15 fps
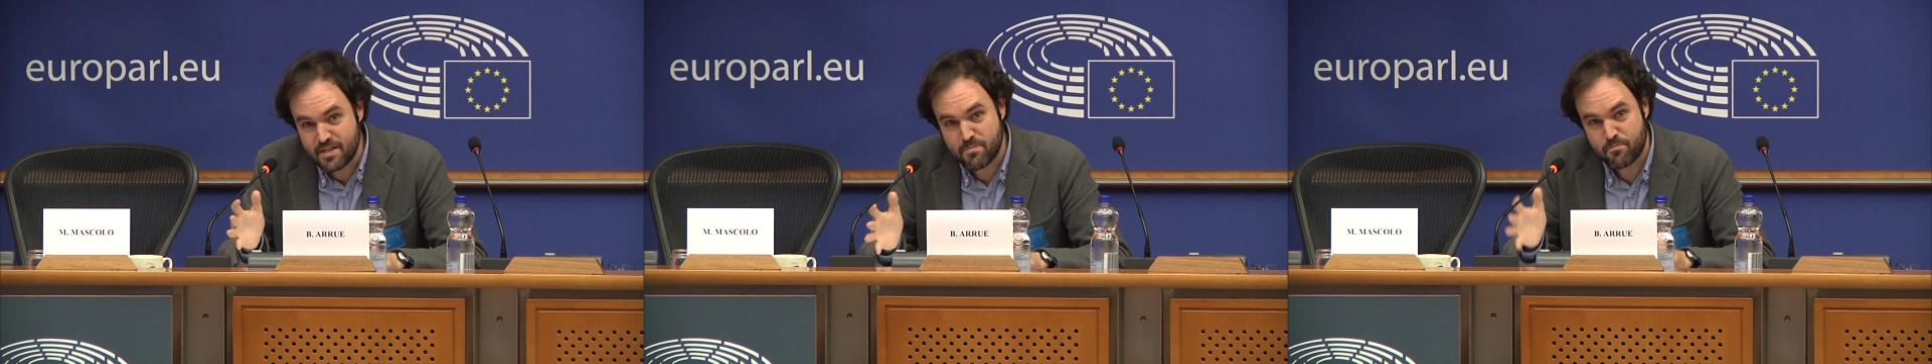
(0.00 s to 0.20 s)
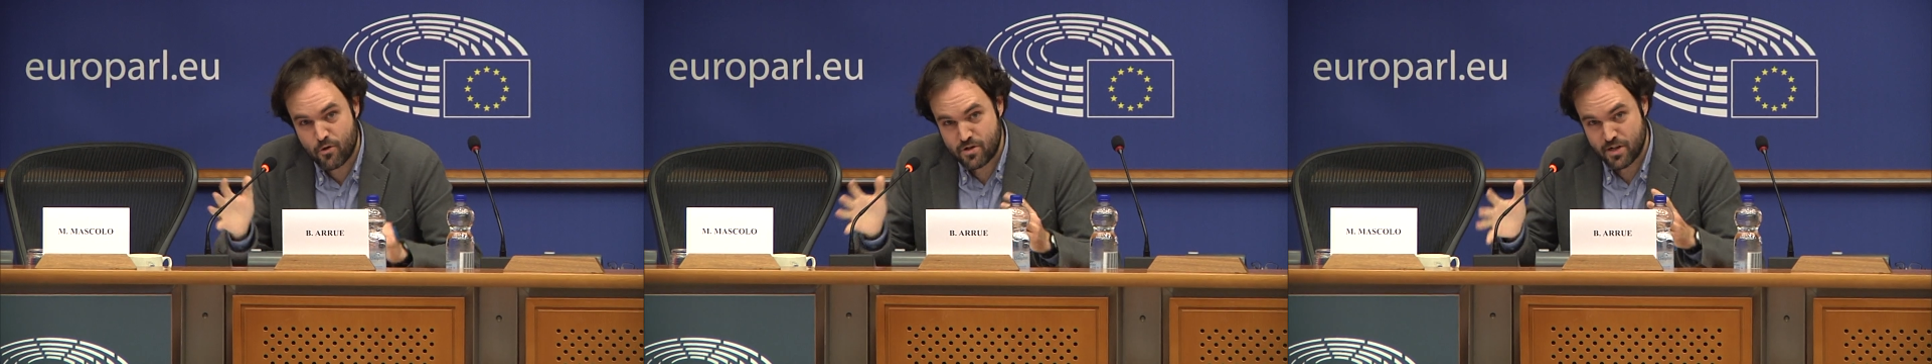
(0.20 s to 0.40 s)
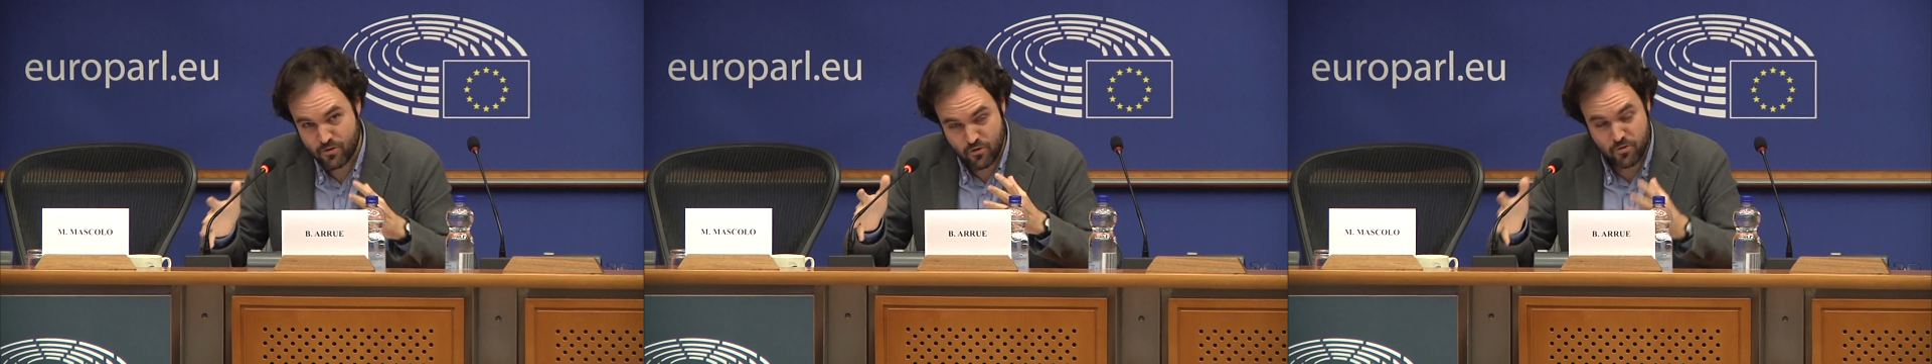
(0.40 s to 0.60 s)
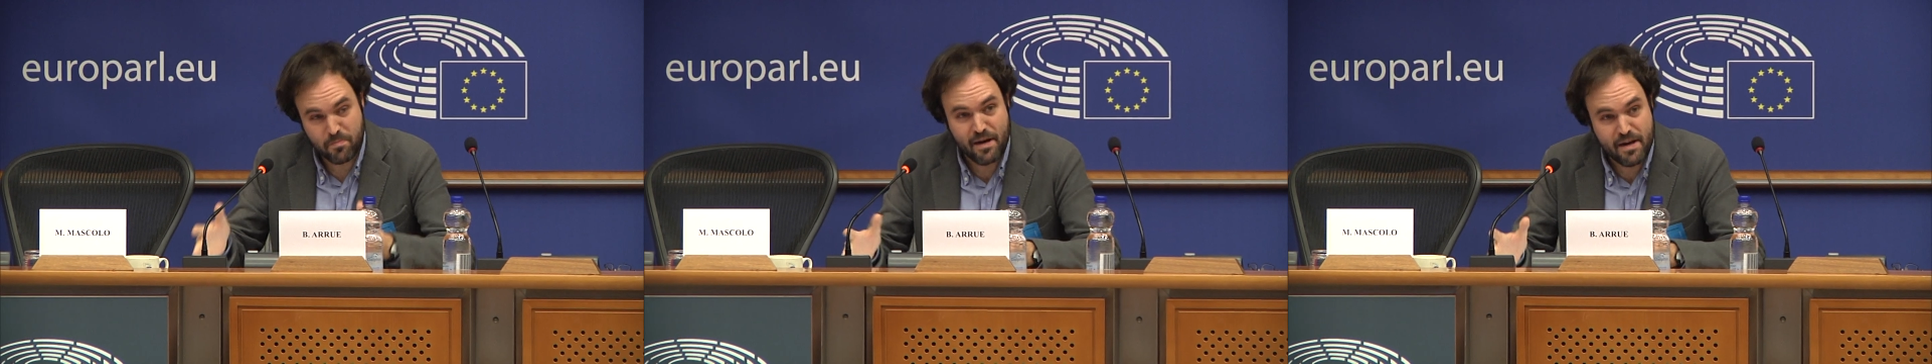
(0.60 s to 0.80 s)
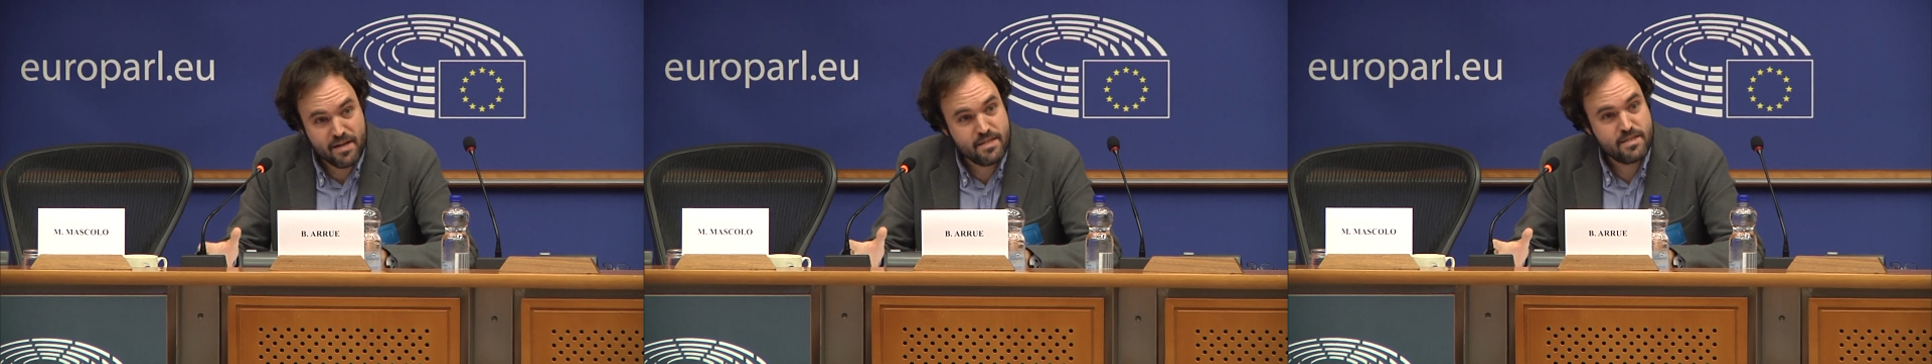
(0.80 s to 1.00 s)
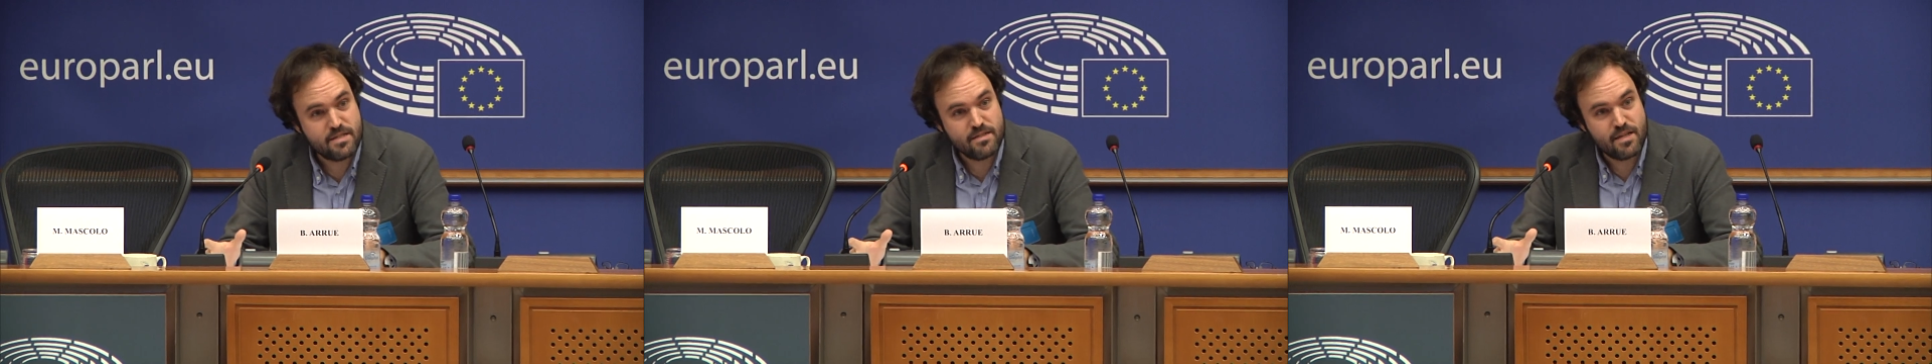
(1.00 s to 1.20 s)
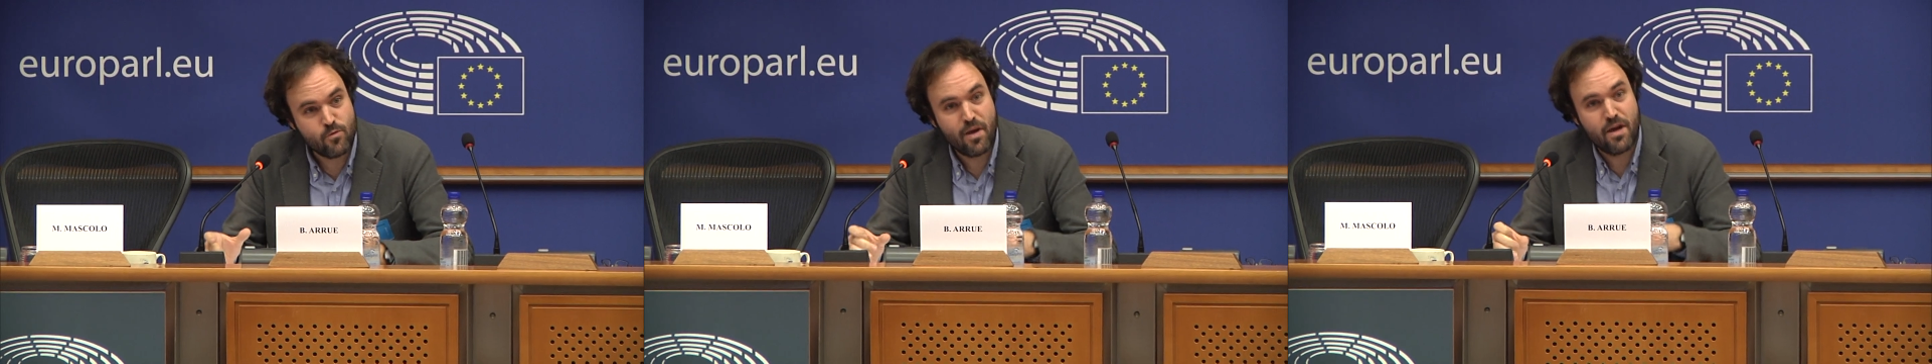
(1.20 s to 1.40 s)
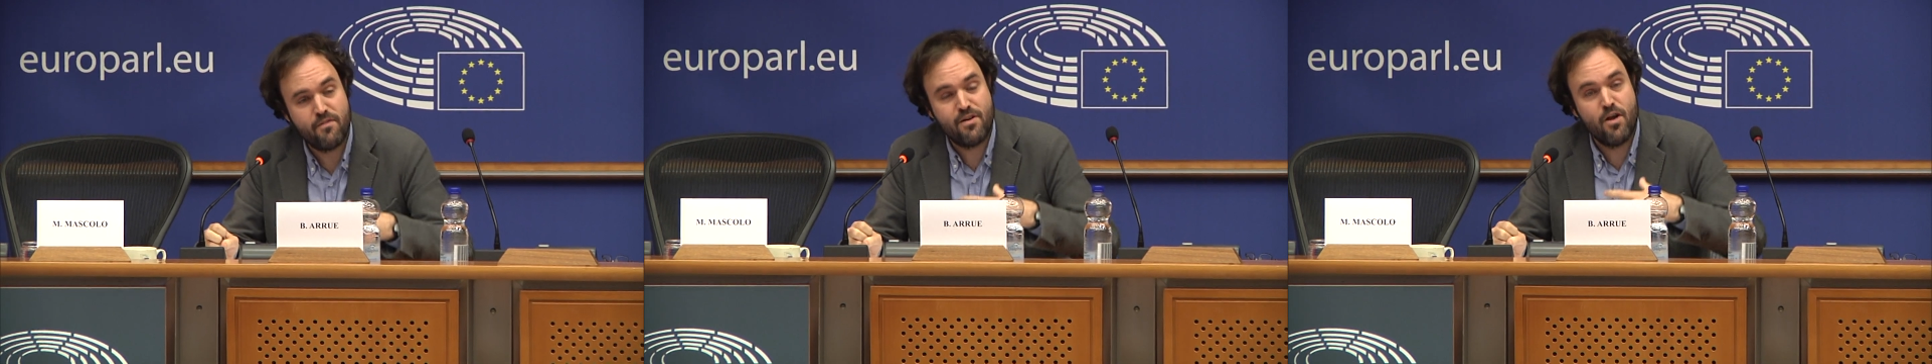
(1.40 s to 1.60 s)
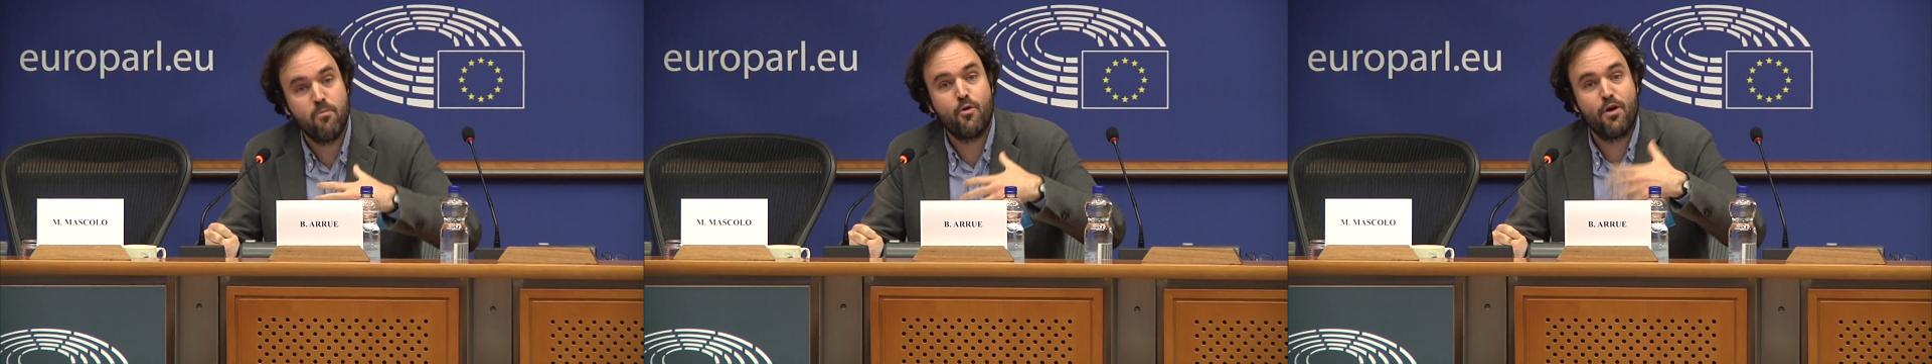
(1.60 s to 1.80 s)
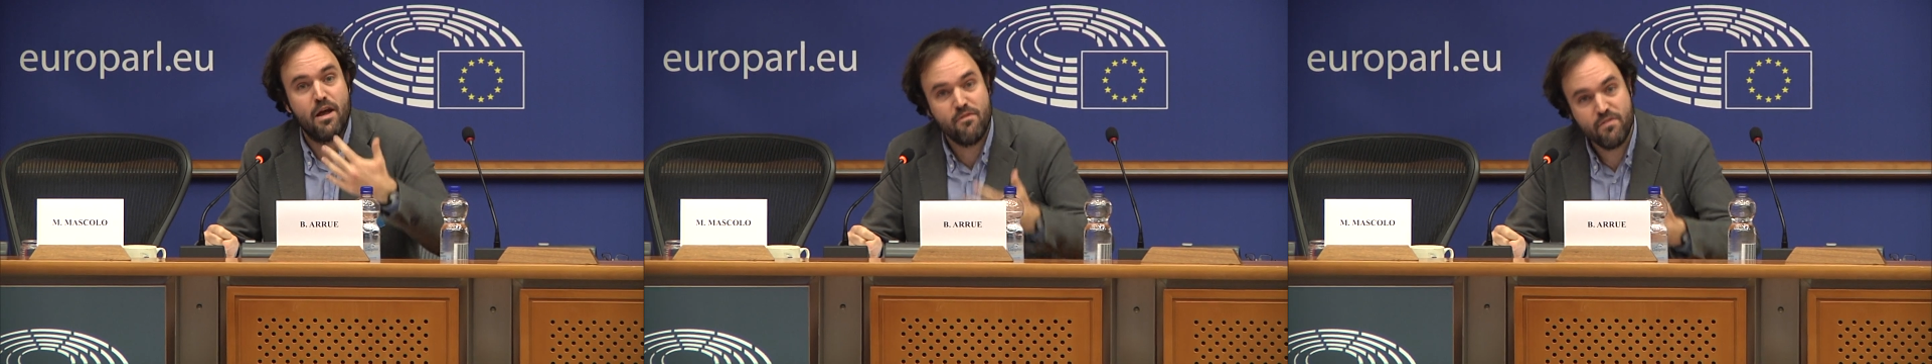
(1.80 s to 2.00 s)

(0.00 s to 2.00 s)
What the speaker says: this project took place and that we have now more